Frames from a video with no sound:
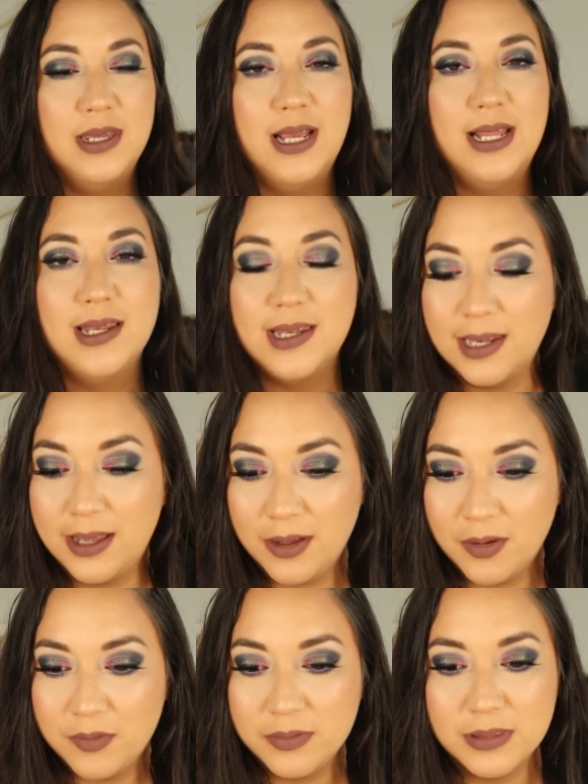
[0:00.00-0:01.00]
and I
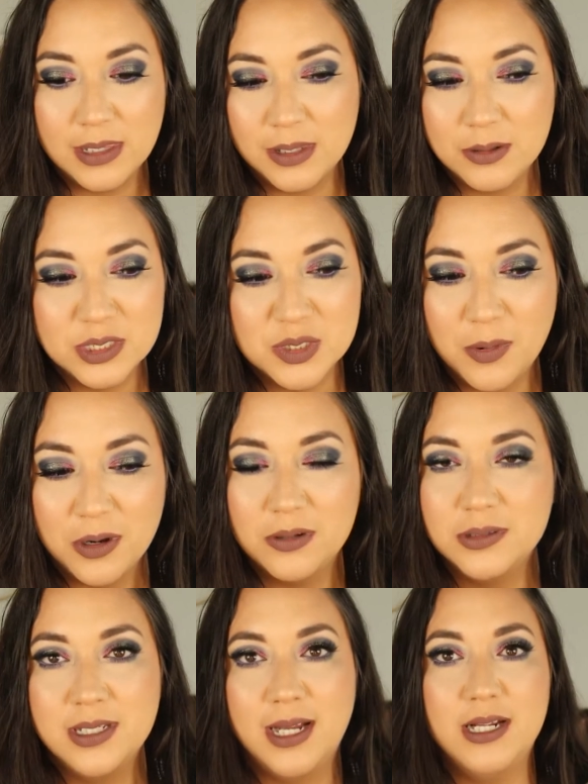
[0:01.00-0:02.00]
love the little
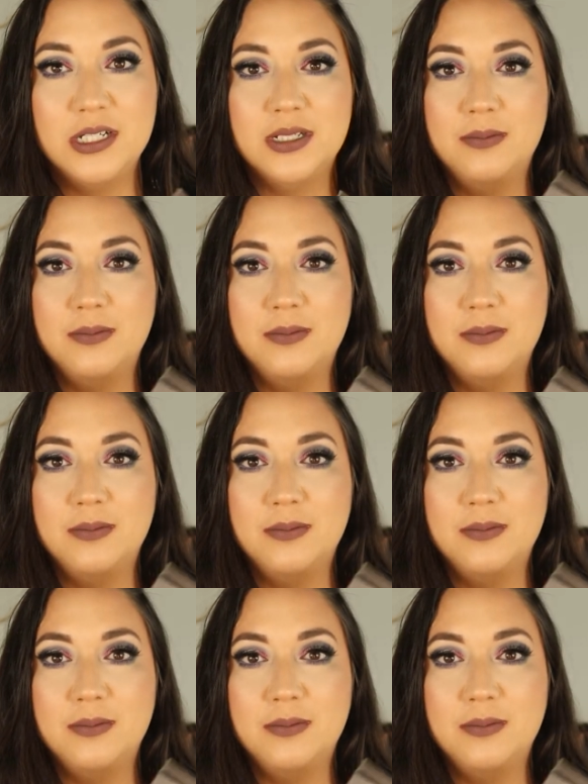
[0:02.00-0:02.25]
sparkle touch.